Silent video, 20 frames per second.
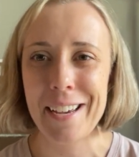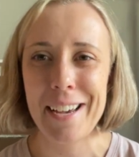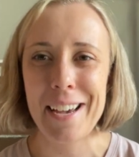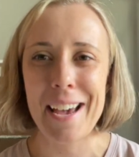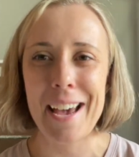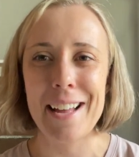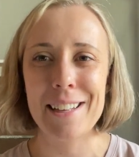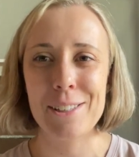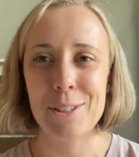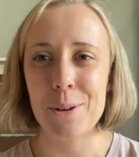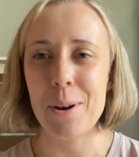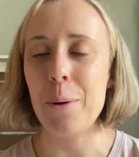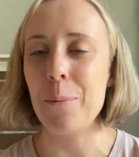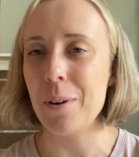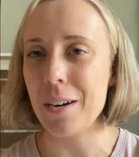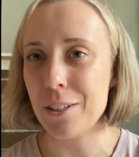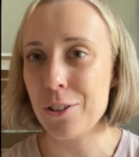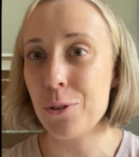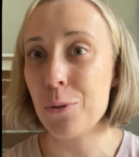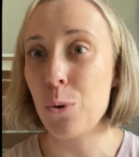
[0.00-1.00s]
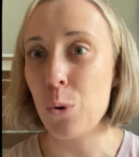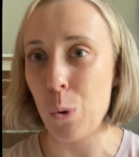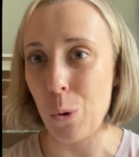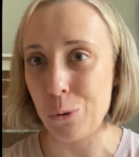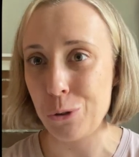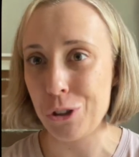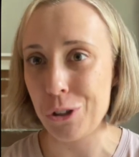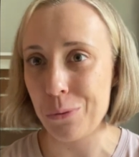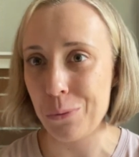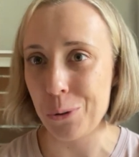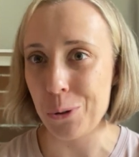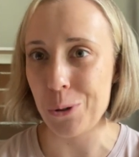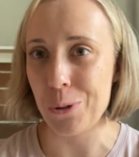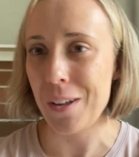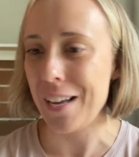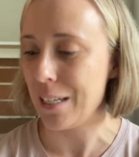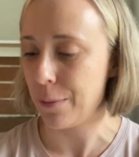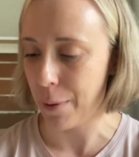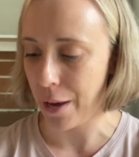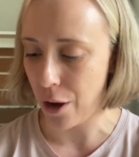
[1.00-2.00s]
and so I want to do quotient rule
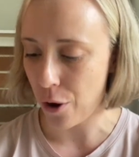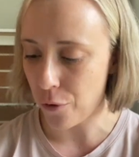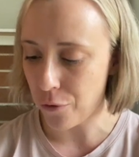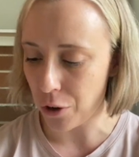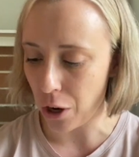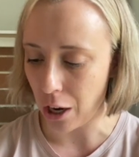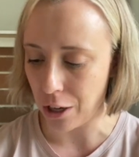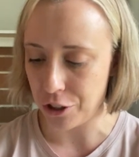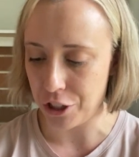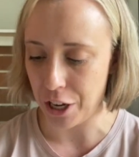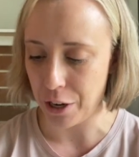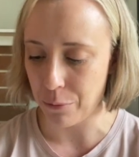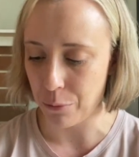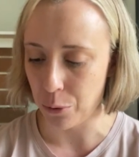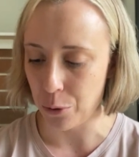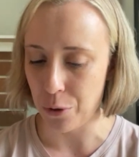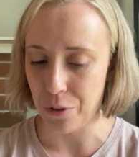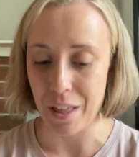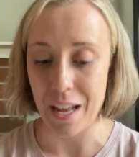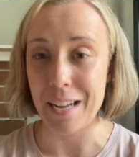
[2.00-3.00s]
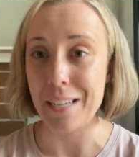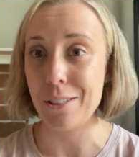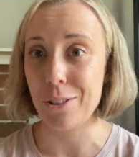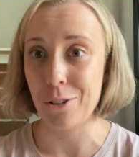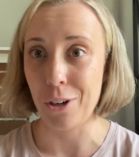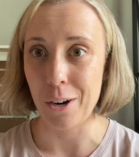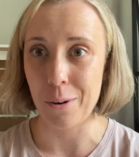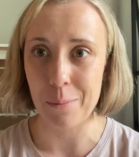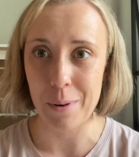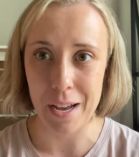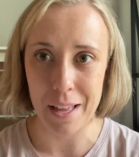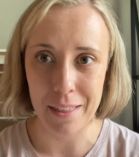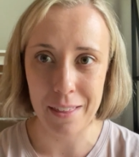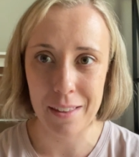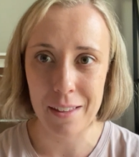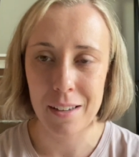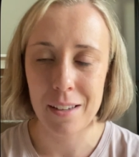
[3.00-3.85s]
as my overarching rule that I start with.